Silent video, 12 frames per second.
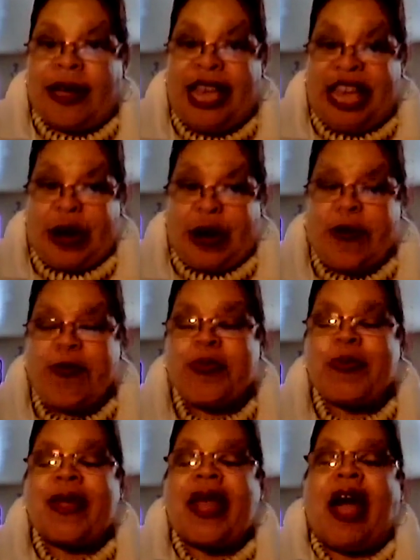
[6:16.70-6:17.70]
here.
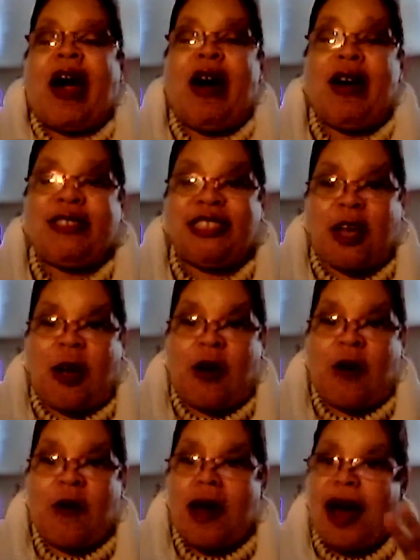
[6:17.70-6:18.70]

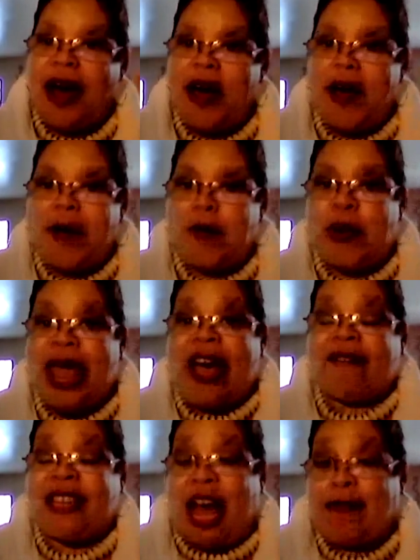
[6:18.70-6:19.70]
Also, we
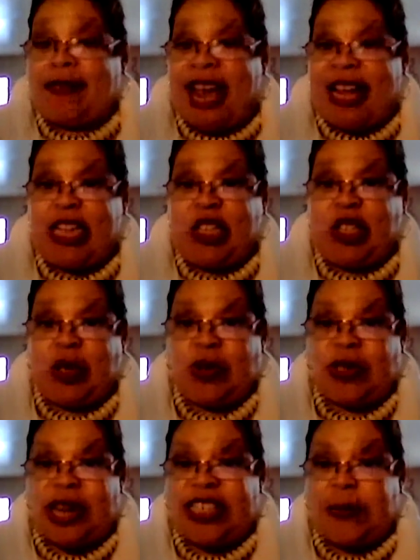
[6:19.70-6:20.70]
have Top Talent
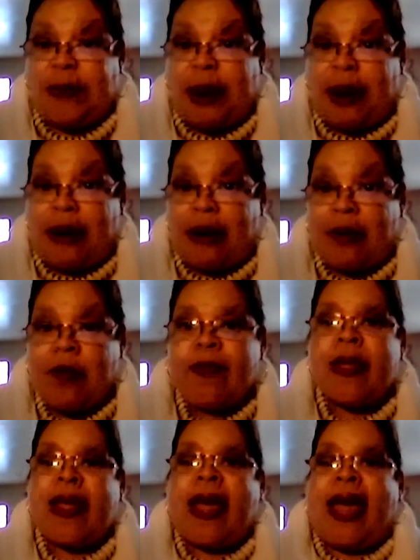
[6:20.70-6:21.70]
Tuesday tomorrow.
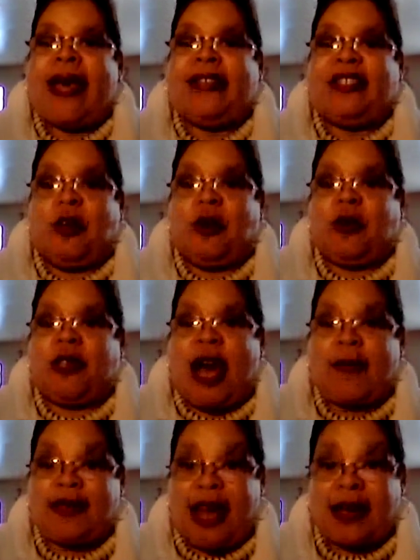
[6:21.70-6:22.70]
And so
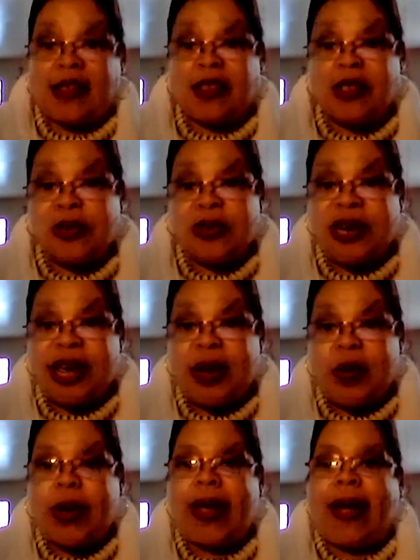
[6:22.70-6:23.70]
Top Talent
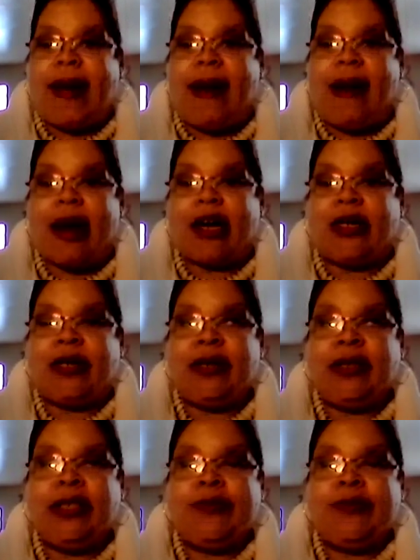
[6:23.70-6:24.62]
Tuesday, we are